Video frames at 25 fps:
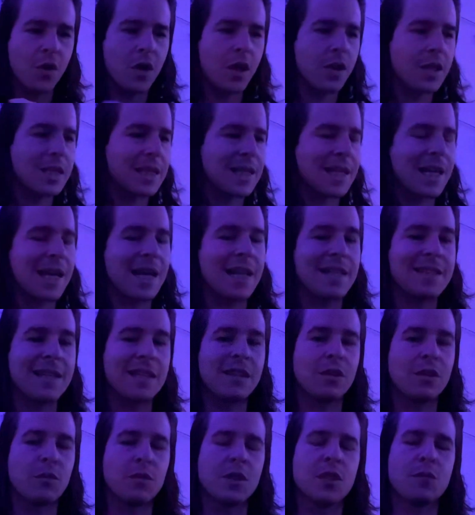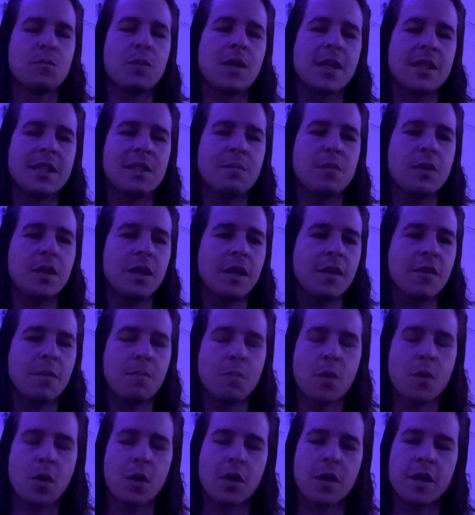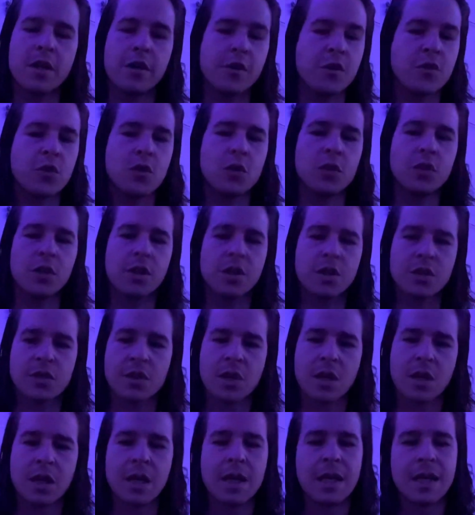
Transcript: all this and kind of take the responsibility and the burden on your shoulders,